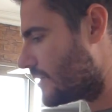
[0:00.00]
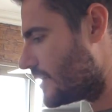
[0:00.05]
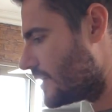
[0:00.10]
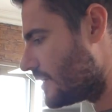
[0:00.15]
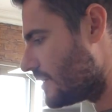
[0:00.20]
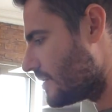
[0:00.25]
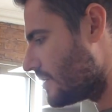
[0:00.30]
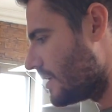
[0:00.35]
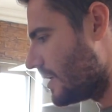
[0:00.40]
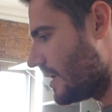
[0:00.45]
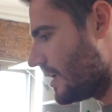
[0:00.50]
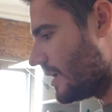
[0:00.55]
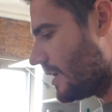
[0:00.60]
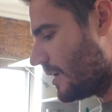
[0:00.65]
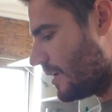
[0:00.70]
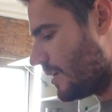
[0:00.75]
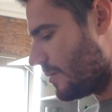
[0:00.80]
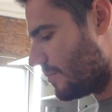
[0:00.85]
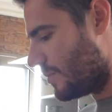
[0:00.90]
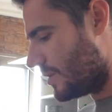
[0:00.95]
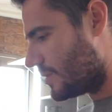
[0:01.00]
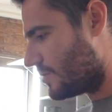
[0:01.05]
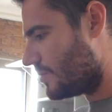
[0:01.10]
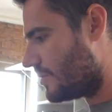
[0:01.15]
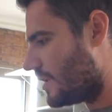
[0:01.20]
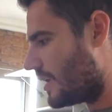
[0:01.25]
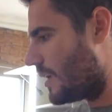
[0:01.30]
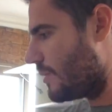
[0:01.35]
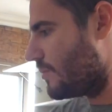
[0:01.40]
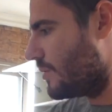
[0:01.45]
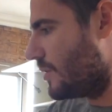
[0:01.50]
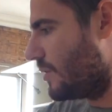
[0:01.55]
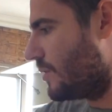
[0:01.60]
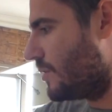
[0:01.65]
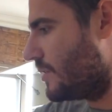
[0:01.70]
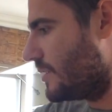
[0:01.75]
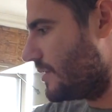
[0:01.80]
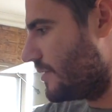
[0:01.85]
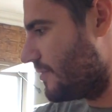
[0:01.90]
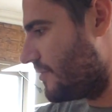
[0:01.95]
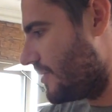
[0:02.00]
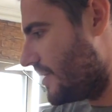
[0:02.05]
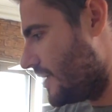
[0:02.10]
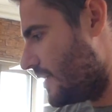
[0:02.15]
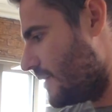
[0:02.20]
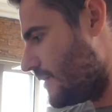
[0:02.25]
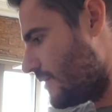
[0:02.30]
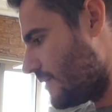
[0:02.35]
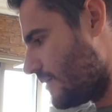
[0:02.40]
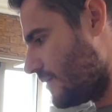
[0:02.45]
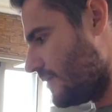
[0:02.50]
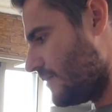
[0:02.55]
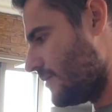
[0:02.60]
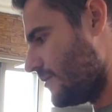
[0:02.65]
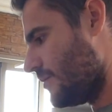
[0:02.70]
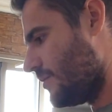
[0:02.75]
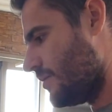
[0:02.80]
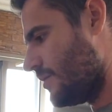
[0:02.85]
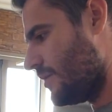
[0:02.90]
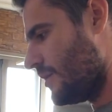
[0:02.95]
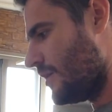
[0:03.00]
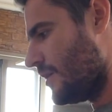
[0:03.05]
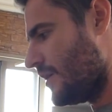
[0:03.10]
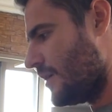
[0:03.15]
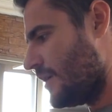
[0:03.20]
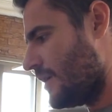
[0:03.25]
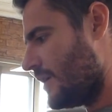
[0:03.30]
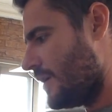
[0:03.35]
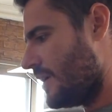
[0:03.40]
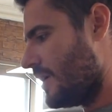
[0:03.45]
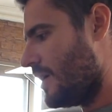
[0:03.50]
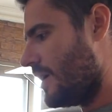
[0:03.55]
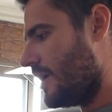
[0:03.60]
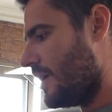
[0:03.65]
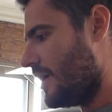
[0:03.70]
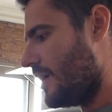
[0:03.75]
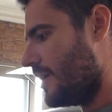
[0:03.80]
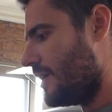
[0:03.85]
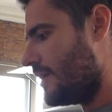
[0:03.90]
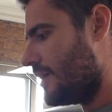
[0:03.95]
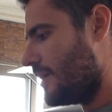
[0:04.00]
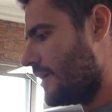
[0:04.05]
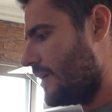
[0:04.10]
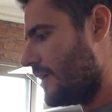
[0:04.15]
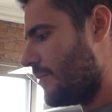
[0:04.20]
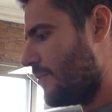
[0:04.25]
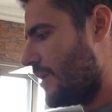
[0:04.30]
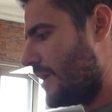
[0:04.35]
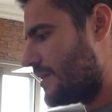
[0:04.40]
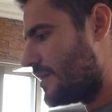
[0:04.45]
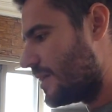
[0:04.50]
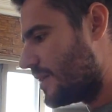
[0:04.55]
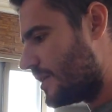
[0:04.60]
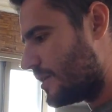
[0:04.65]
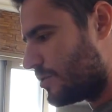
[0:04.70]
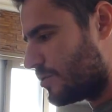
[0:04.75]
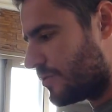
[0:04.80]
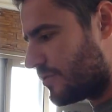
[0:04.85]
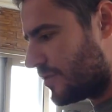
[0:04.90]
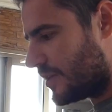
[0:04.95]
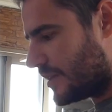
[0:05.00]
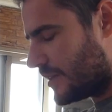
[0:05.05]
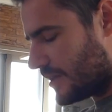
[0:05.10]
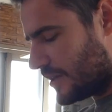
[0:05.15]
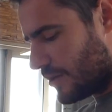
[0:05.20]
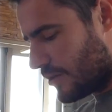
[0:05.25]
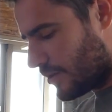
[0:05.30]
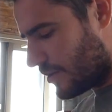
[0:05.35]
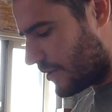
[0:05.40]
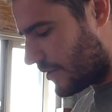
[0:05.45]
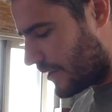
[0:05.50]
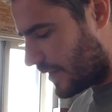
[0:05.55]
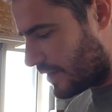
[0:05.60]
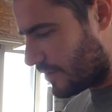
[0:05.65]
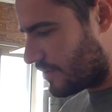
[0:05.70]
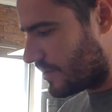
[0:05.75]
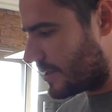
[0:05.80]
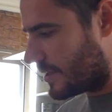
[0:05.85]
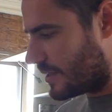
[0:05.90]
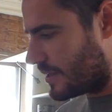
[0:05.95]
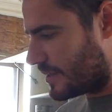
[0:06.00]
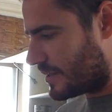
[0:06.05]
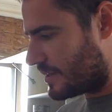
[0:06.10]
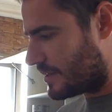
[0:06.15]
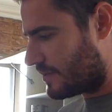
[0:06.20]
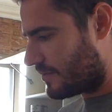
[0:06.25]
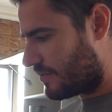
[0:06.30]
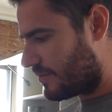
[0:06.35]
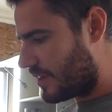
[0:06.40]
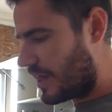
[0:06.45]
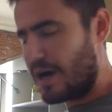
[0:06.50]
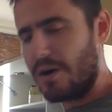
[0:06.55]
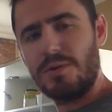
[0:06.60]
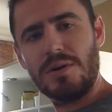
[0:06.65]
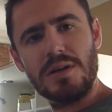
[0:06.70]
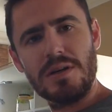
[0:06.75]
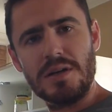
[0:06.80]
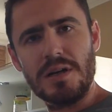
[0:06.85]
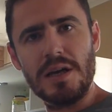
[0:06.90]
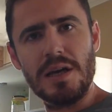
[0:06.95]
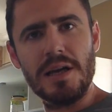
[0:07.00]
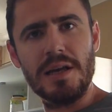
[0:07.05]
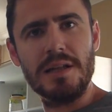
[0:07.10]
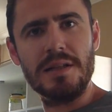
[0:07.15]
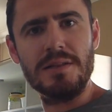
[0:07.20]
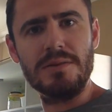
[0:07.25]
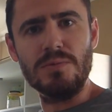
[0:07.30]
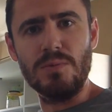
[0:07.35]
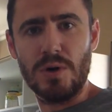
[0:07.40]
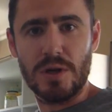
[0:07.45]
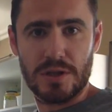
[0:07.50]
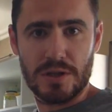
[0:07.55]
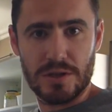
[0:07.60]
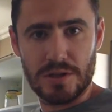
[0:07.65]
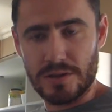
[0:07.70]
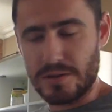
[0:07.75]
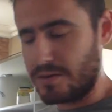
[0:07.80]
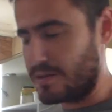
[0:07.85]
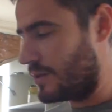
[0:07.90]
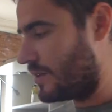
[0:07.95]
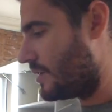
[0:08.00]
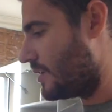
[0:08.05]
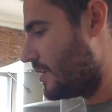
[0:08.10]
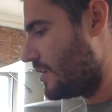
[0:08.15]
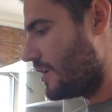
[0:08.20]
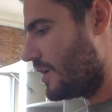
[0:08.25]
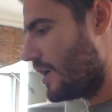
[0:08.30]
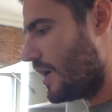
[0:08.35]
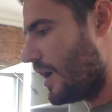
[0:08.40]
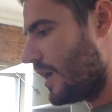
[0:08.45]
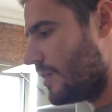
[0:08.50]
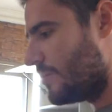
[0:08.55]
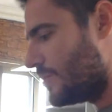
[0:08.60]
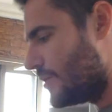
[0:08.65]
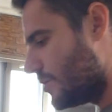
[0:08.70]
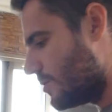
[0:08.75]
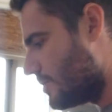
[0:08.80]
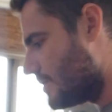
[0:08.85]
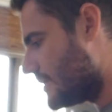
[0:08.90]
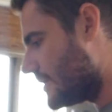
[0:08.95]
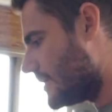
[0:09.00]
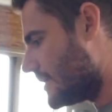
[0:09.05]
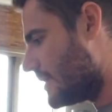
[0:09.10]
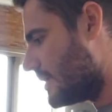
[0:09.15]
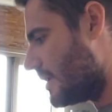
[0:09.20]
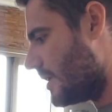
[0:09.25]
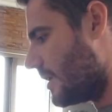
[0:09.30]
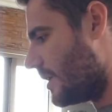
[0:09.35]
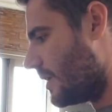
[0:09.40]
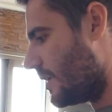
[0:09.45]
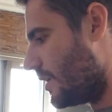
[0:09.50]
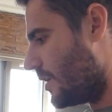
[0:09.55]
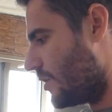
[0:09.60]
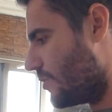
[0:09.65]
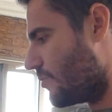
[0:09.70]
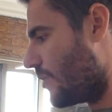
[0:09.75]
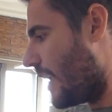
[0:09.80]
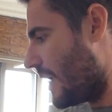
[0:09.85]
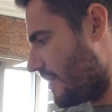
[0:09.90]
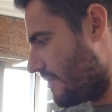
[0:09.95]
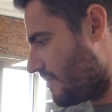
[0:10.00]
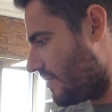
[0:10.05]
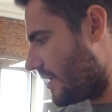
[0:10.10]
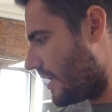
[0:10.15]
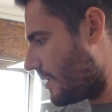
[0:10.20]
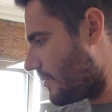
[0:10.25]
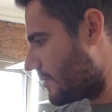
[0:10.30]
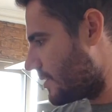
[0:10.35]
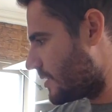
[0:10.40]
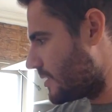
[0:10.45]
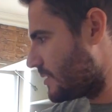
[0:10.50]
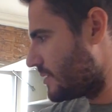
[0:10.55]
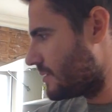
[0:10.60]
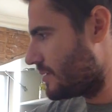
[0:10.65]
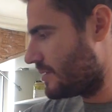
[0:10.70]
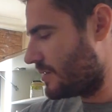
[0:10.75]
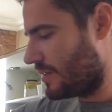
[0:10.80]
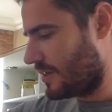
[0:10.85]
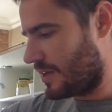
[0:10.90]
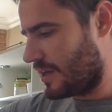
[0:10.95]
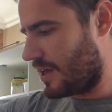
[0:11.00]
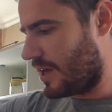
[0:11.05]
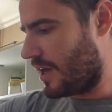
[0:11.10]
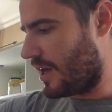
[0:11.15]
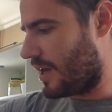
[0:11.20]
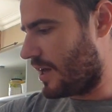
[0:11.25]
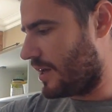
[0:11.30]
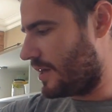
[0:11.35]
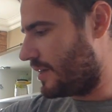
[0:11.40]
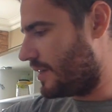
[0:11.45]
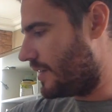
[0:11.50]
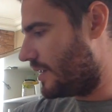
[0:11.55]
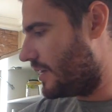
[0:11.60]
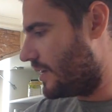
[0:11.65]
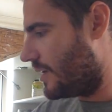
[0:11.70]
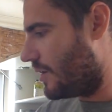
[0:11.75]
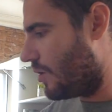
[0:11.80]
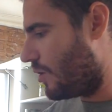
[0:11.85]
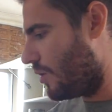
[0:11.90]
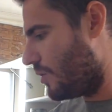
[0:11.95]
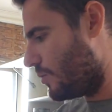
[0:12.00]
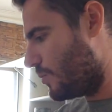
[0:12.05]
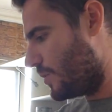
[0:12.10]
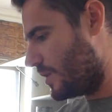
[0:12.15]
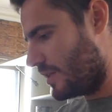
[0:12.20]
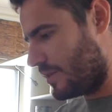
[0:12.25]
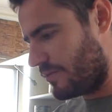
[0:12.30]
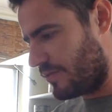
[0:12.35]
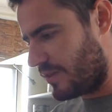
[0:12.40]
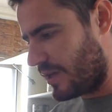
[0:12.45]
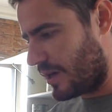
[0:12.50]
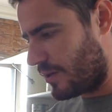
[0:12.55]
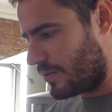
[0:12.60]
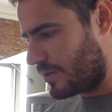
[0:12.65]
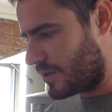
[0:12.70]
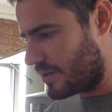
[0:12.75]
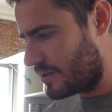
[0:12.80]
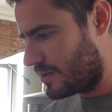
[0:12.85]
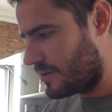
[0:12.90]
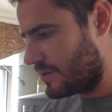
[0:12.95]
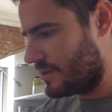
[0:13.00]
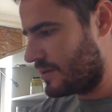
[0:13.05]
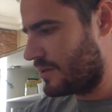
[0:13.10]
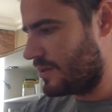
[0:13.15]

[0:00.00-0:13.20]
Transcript: on it, but today I will only feed it. And basically to feed it, the only thing you need is flour and water. I'll be using rye flour and whole wheat flour.